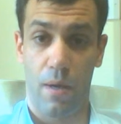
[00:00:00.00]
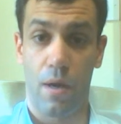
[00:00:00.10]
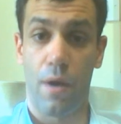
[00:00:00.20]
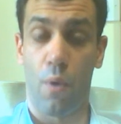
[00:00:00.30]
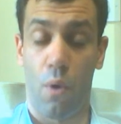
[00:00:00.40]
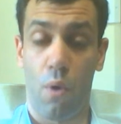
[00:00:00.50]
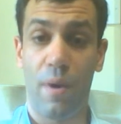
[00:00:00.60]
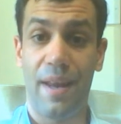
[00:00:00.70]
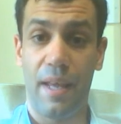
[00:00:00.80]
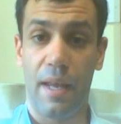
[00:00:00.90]
an
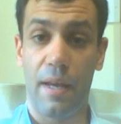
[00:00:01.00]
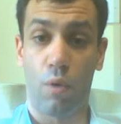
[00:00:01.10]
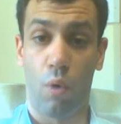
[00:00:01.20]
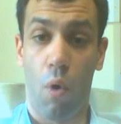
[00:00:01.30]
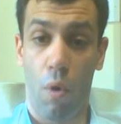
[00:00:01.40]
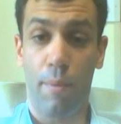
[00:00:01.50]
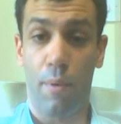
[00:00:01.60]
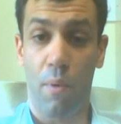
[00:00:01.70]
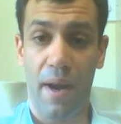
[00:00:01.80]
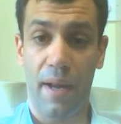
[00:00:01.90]
already
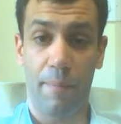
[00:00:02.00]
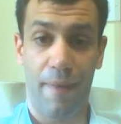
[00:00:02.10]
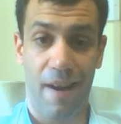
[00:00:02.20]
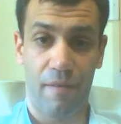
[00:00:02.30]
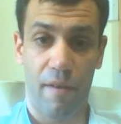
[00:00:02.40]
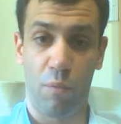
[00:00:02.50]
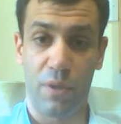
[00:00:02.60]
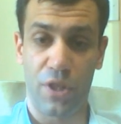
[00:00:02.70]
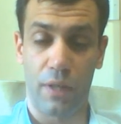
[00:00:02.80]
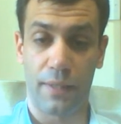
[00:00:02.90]
incorporating paragraph
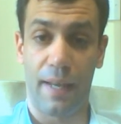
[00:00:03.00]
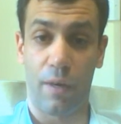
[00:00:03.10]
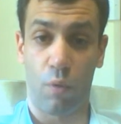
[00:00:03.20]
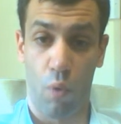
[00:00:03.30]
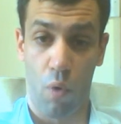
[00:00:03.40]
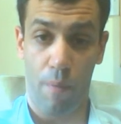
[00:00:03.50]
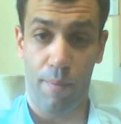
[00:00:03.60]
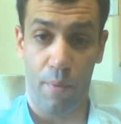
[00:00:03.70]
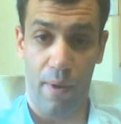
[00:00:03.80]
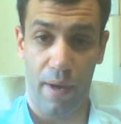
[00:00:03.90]
which has
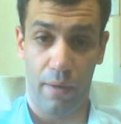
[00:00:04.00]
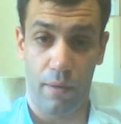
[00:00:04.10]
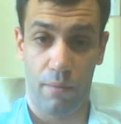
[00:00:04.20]
incorporated